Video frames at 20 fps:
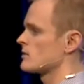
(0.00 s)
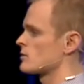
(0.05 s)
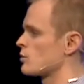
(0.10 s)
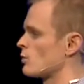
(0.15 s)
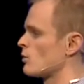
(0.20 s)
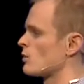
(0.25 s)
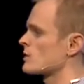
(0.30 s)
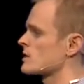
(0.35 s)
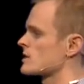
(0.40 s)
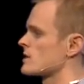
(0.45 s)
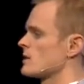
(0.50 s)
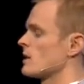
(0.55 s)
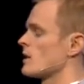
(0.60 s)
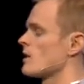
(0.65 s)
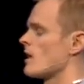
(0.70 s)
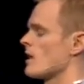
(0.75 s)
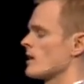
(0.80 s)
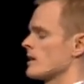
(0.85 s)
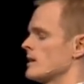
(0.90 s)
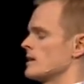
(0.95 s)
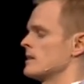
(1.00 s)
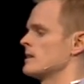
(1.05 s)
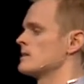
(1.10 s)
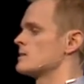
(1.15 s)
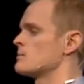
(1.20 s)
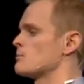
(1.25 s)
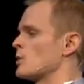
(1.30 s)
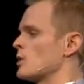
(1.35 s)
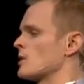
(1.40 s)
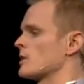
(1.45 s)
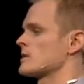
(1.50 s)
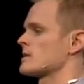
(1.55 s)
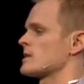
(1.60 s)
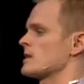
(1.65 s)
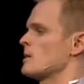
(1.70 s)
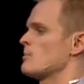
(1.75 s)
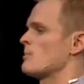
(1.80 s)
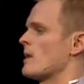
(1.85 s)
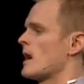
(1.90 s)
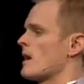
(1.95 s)
talks a lot in his books
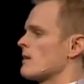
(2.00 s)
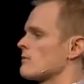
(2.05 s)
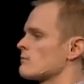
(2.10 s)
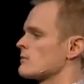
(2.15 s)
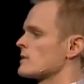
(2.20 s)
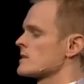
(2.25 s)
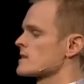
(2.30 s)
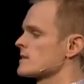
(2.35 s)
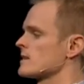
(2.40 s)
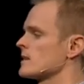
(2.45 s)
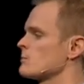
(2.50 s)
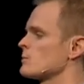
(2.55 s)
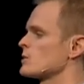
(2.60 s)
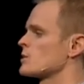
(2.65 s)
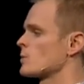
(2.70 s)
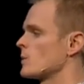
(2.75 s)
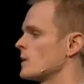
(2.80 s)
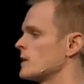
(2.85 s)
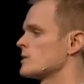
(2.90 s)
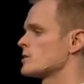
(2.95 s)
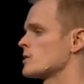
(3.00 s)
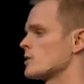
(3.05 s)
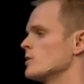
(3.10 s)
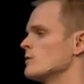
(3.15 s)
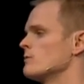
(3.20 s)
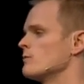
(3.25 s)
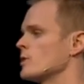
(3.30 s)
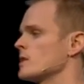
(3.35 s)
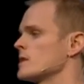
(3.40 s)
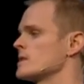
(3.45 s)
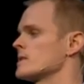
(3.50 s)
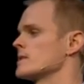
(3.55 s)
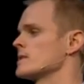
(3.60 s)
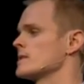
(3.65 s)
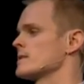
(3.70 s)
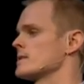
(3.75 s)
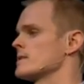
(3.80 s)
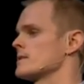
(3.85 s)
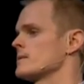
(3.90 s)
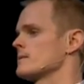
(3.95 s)
about wrestling between two
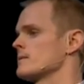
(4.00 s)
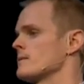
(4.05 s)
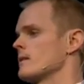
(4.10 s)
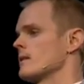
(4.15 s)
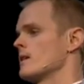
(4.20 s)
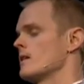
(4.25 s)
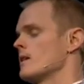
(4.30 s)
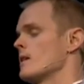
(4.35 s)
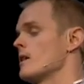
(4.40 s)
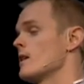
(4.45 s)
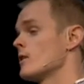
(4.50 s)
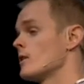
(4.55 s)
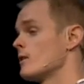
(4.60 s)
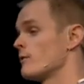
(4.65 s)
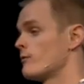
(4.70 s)
voices. The